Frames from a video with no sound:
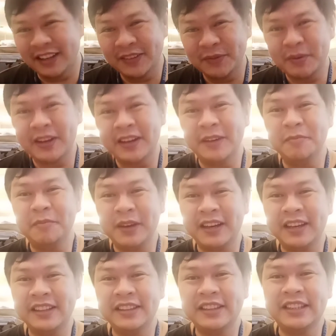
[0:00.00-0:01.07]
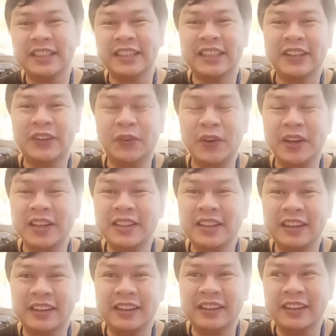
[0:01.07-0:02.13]
in my bed with
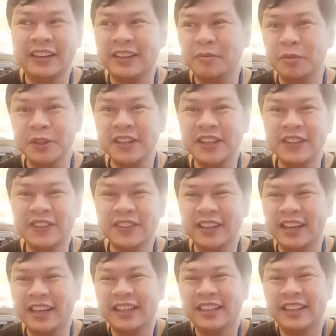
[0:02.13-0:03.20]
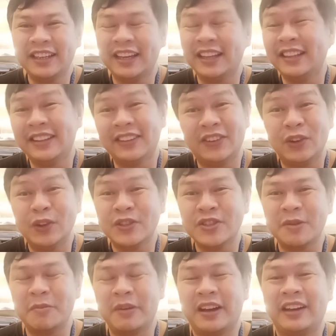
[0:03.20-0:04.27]
a mosquito net and the whole
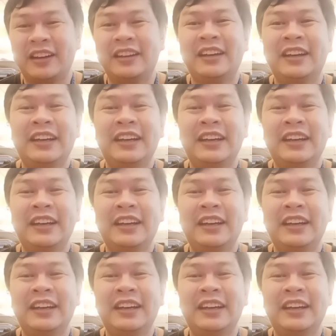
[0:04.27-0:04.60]
shebang.